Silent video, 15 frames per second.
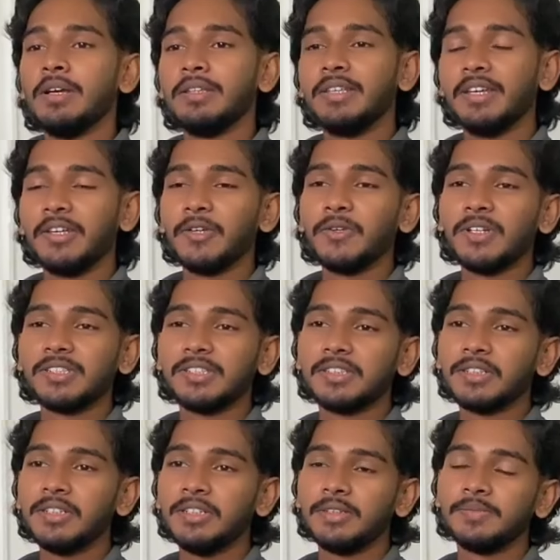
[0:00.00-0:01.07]
Thank you,
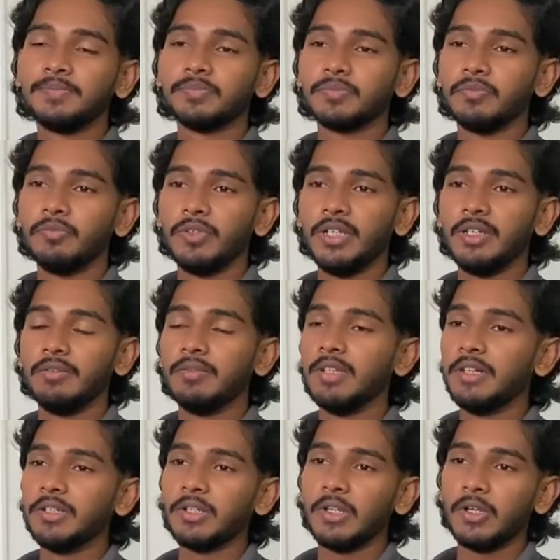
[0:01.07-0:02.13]
Rasita. We've
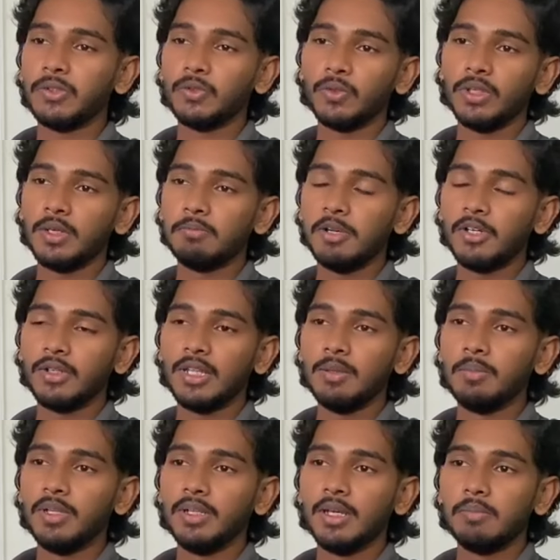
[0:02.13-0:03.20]
learned a lot today about
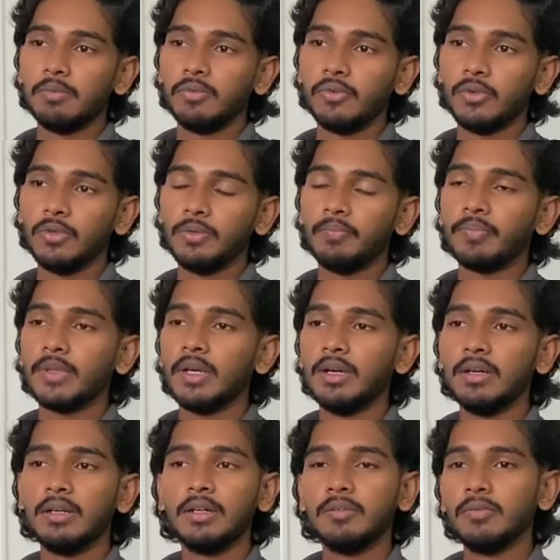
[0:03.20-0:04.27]
element number
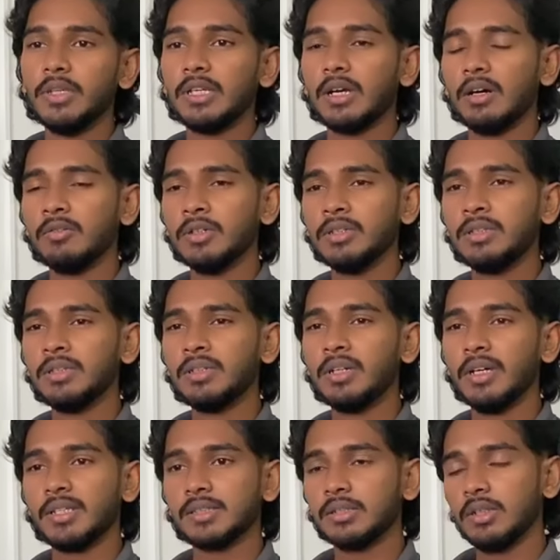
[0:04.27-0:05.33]
4. We covered the
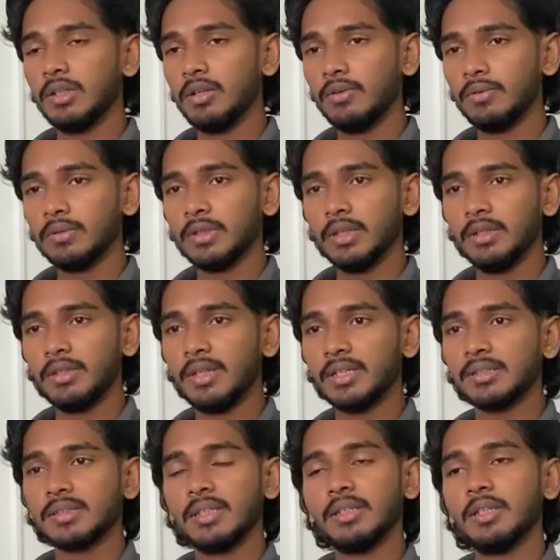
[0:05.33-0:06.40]
external
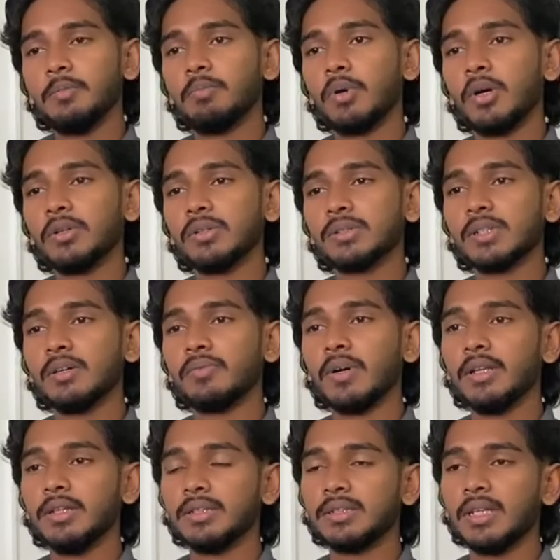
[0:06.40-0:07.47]
context and the importance of
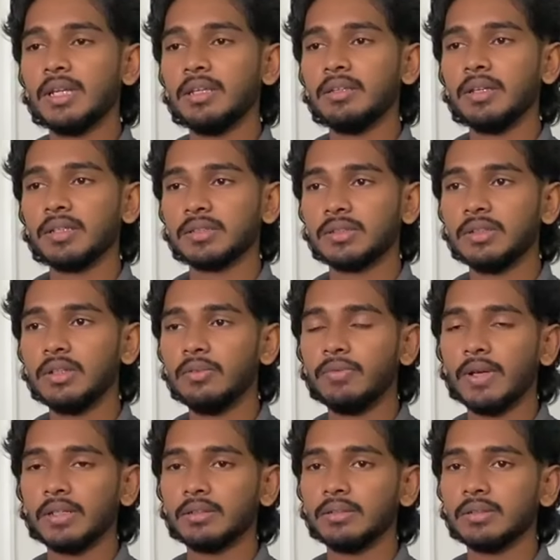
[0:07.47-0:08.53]
understanding the external
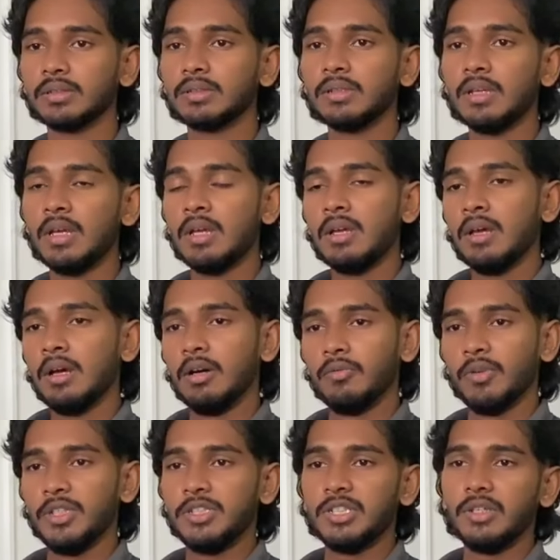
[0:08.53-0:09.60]
factors
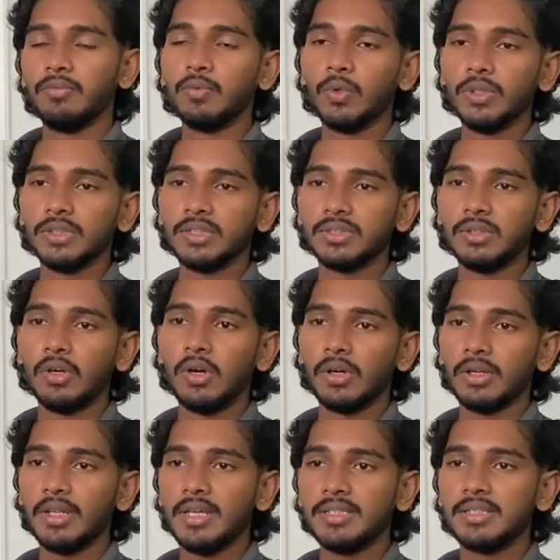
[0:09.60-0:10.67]
which influences the
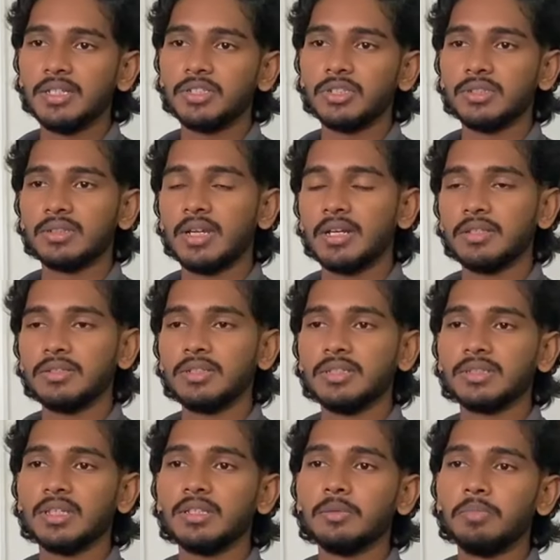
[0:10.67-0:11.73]
organization
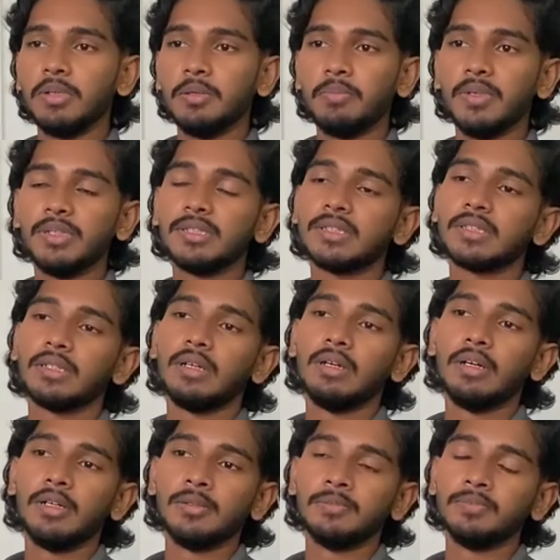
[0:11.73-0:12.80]
strategies and the purpose.
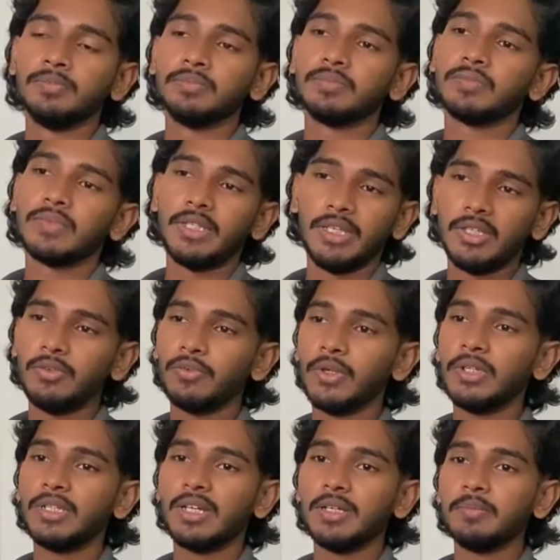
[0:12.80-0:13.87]
Thank you for
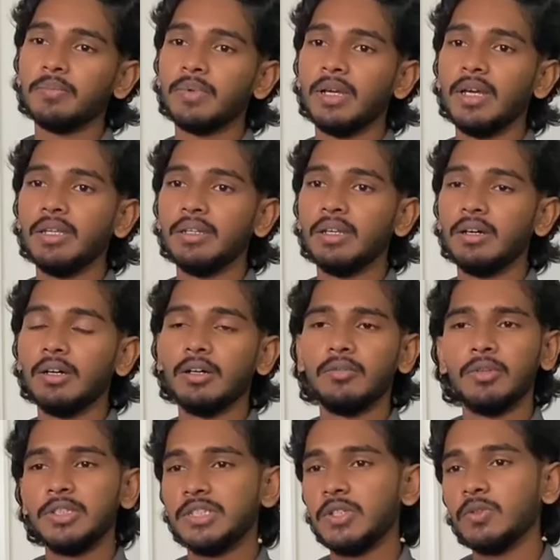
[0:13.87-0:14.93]
your time, and
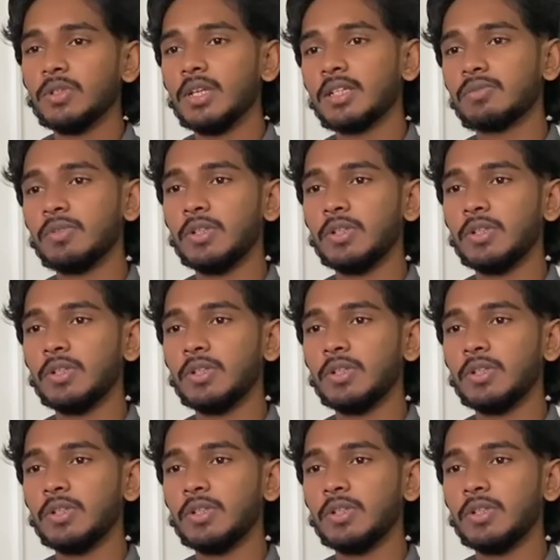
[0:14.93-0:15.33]
we'll see you in the next